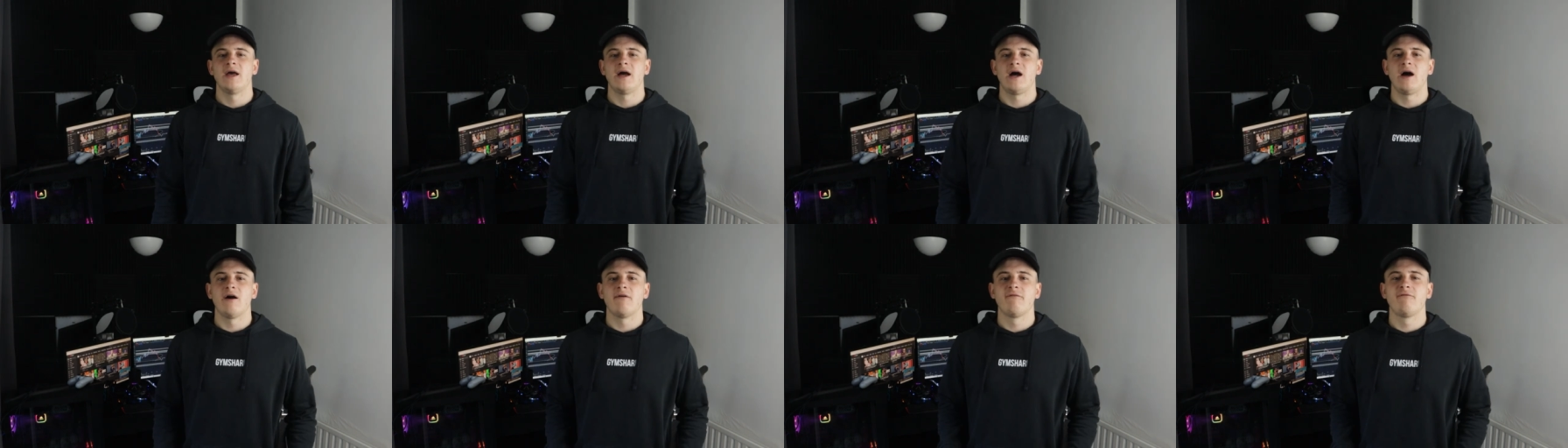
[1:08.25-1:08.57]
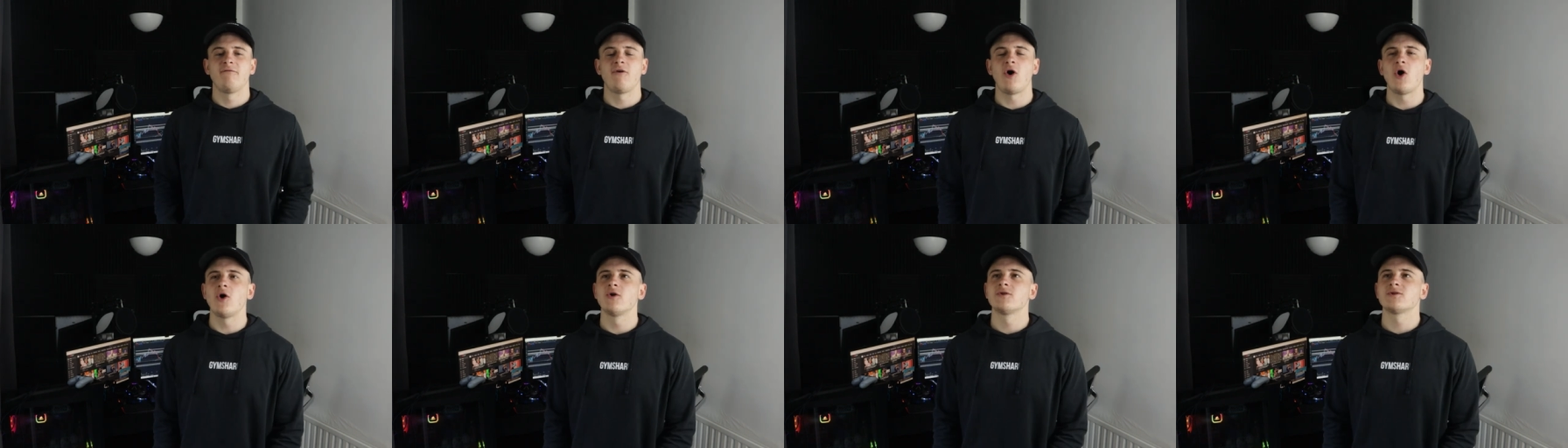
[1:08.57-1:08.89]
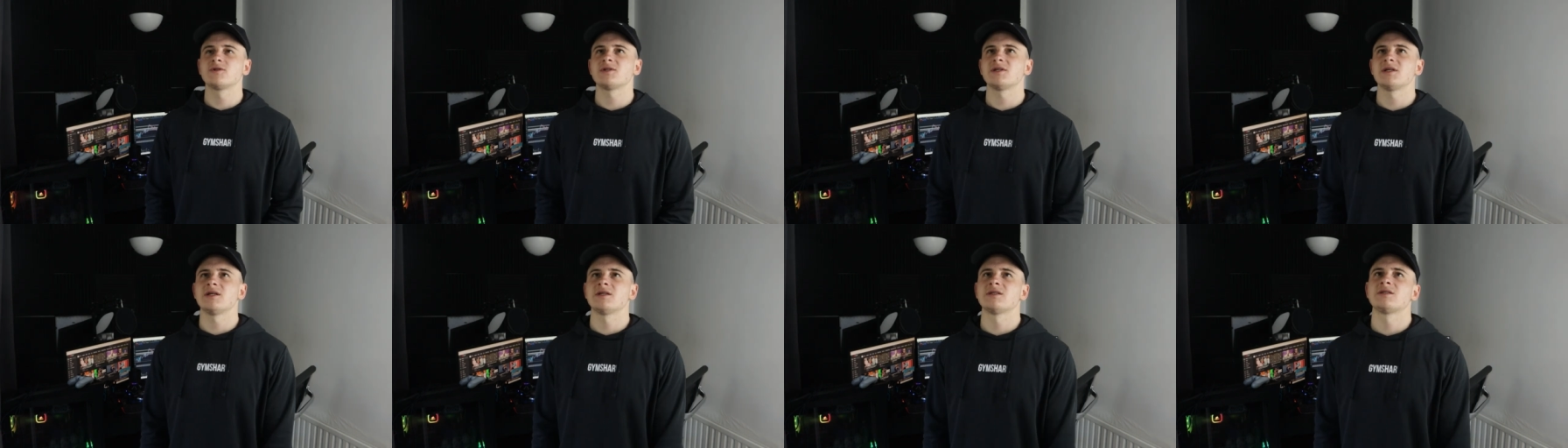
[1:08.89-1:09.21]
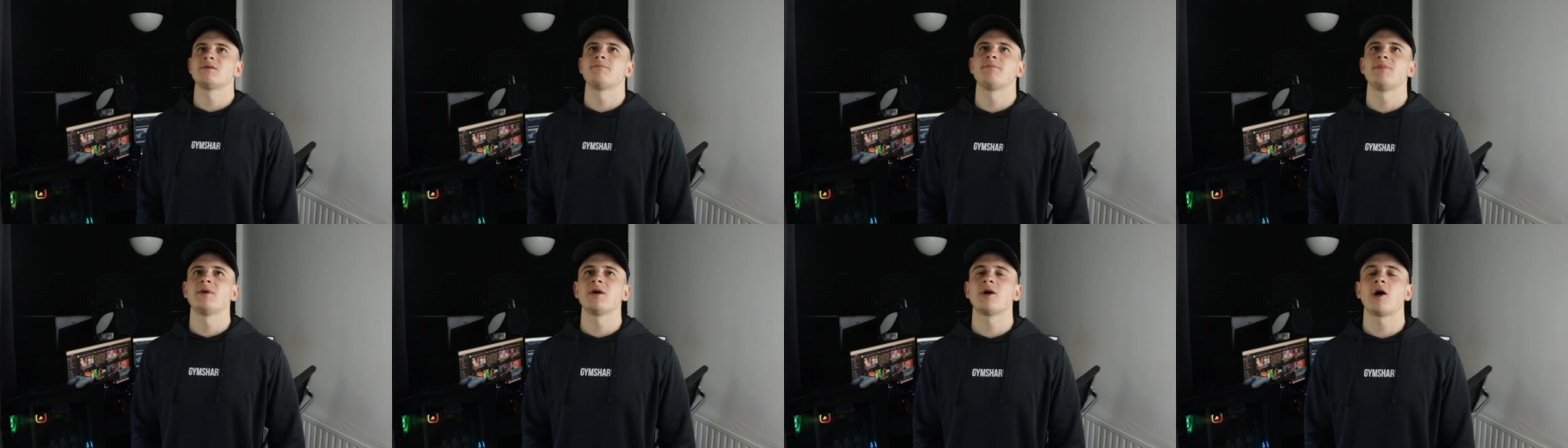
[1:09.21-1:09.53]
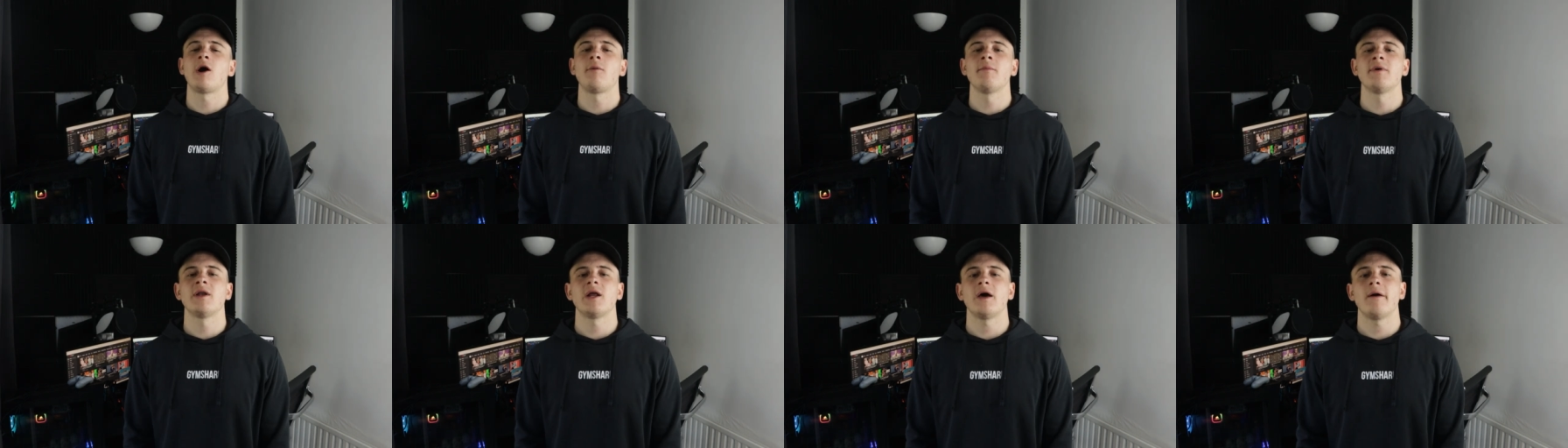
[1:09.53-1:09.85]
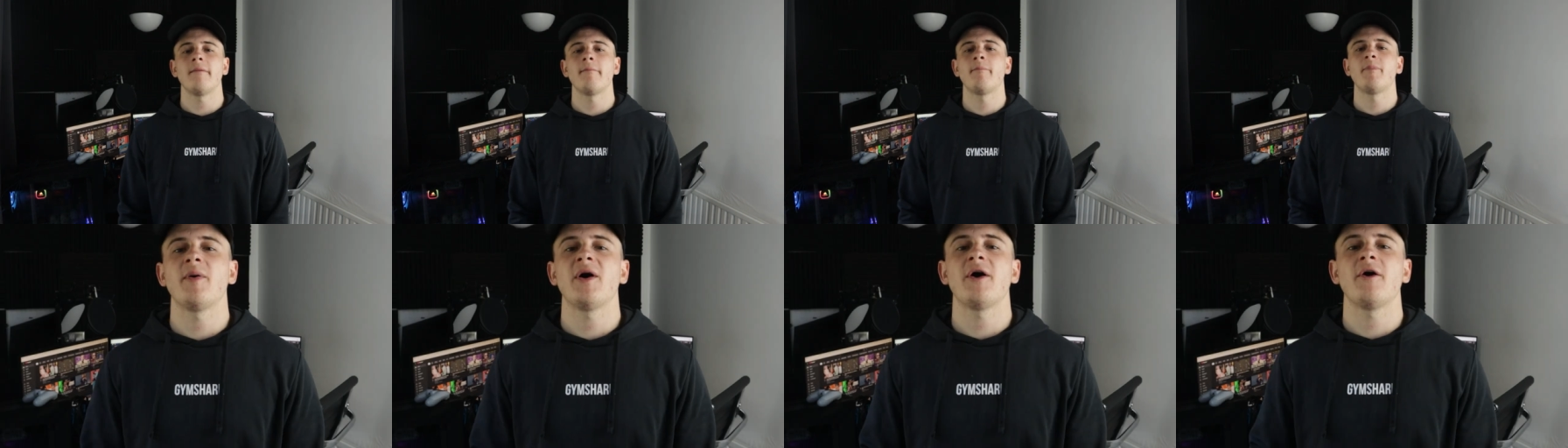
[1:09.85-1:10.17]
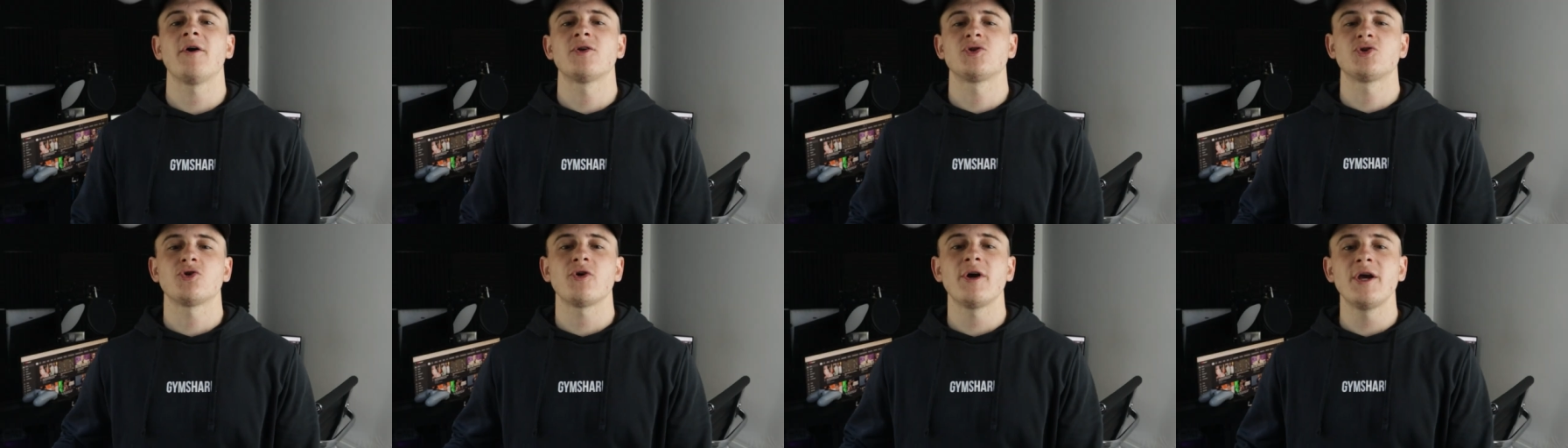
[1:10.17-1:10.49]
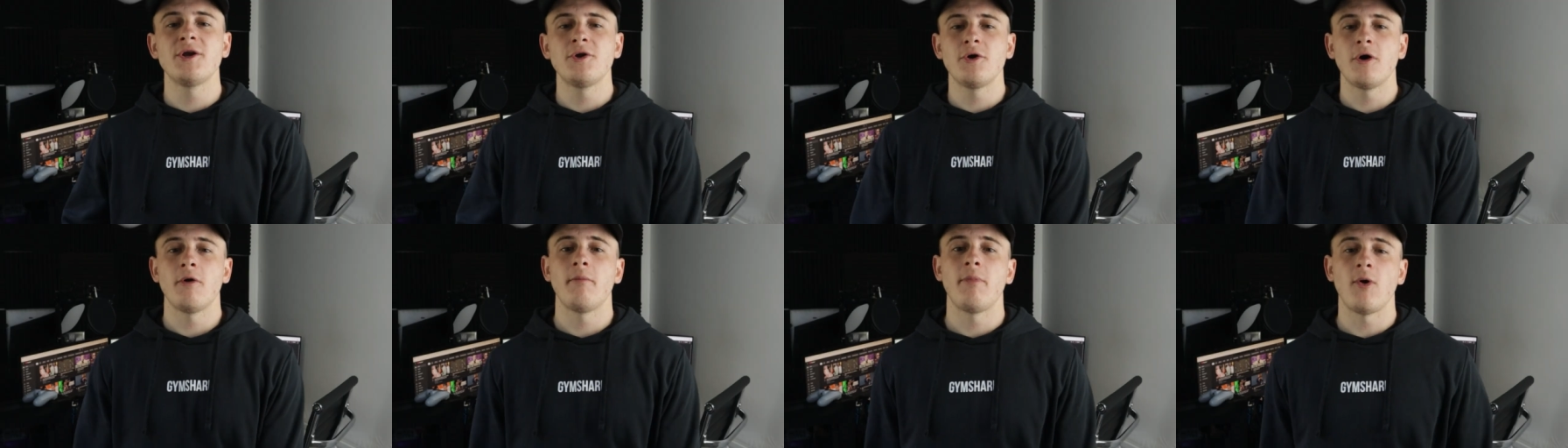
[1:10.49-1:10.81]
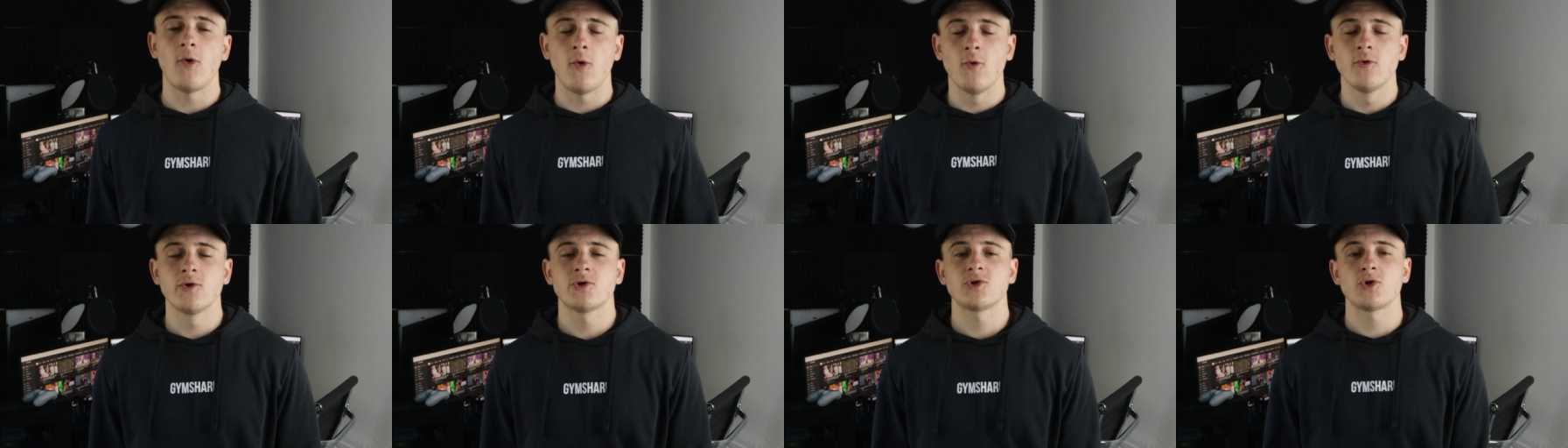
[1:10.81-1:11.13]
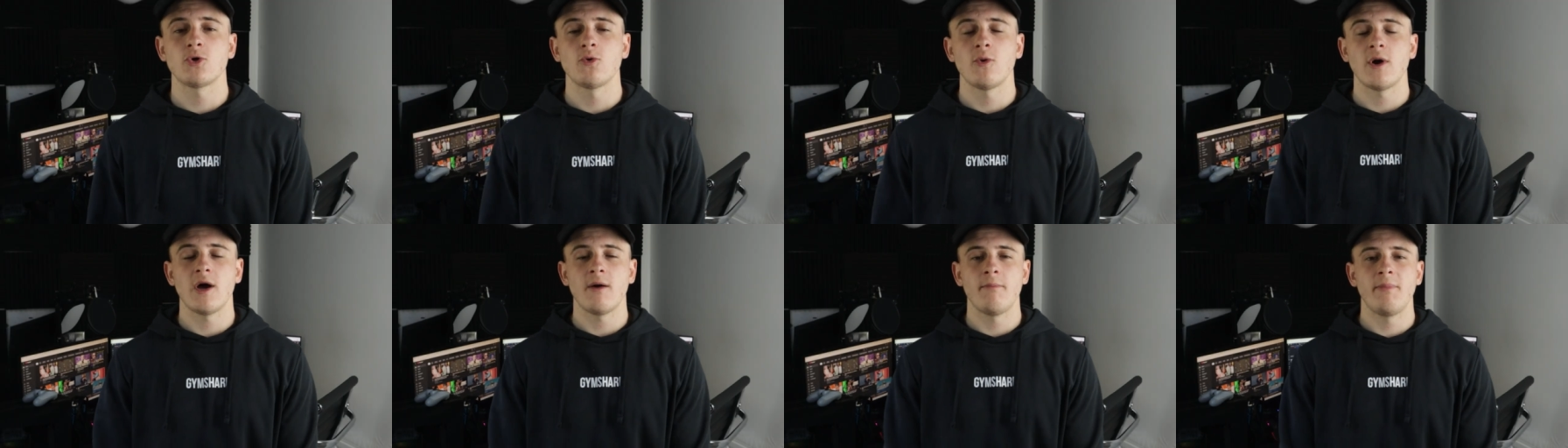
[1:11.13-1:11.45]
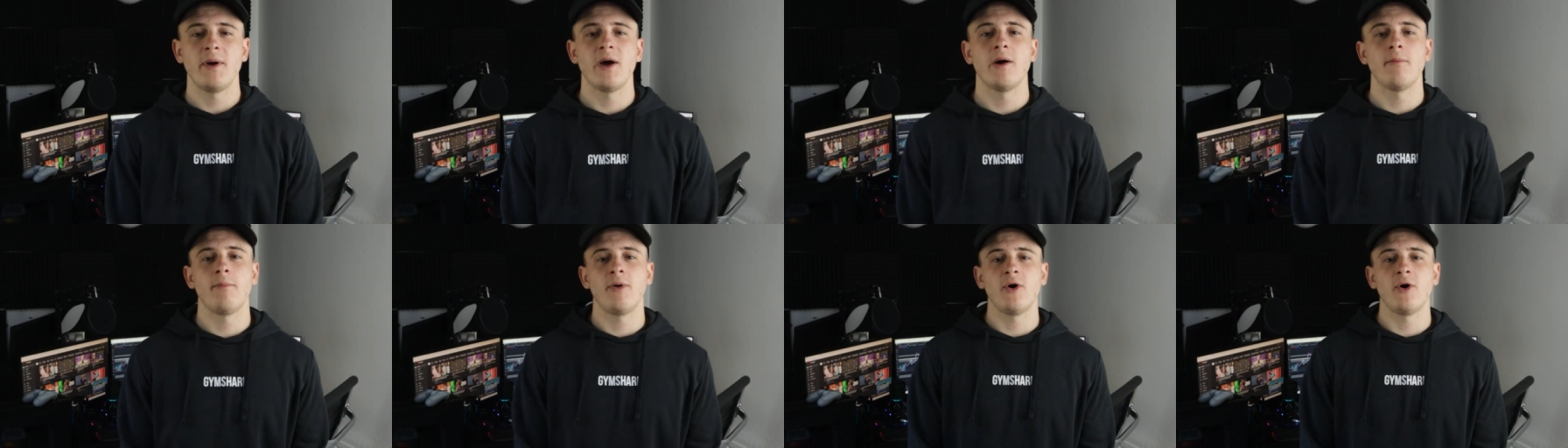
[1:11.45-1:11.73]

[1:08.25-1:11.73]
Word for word: advance into becoming a better trader but also a better